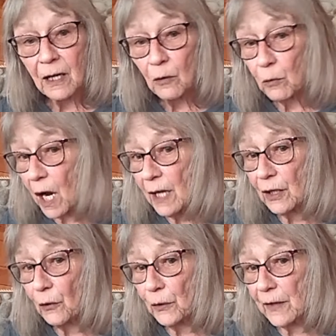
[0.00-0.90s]
We're
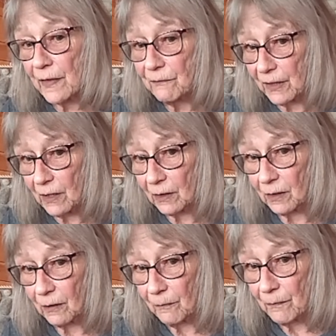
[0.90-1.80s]
unloading the
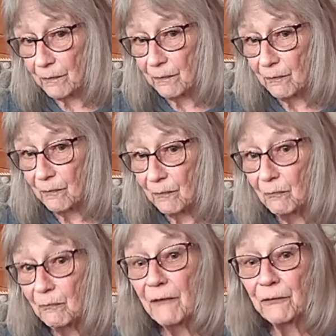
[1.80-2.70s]
vehicle.
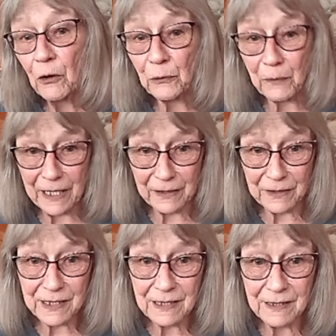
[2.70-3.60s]
My phone
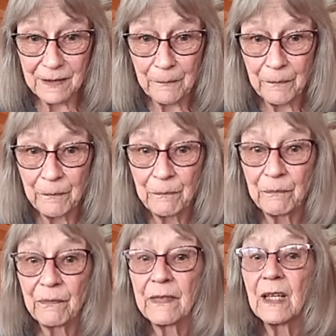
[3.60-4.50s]
rings.
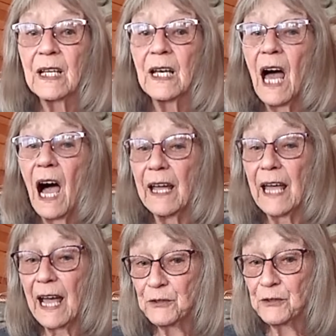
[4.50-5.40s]
I
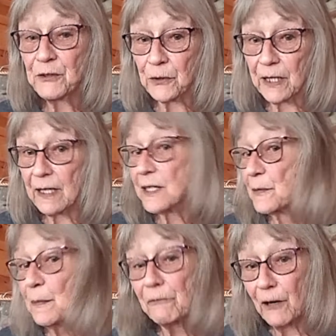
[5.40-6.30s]
answered it. It's
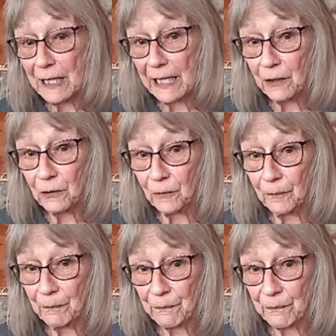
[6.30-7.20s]
my friend Carol
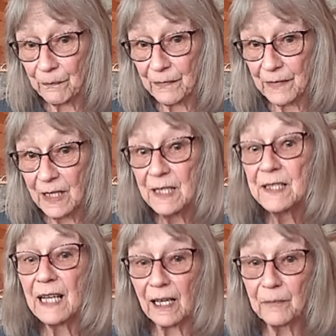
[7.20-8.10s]

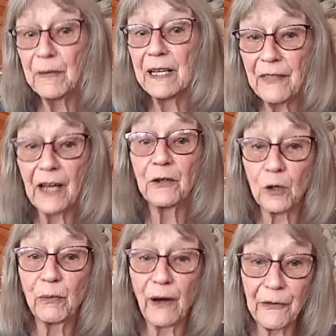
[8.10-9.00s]
telling me that her
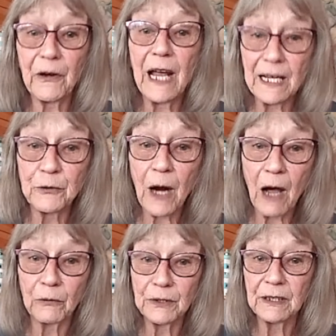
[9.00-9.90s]
brother had
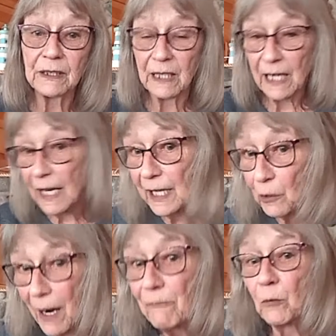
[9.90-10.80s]
drowned in a
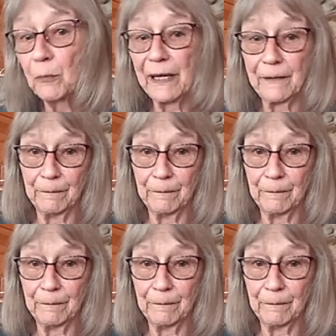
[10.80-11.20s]
gravel pit.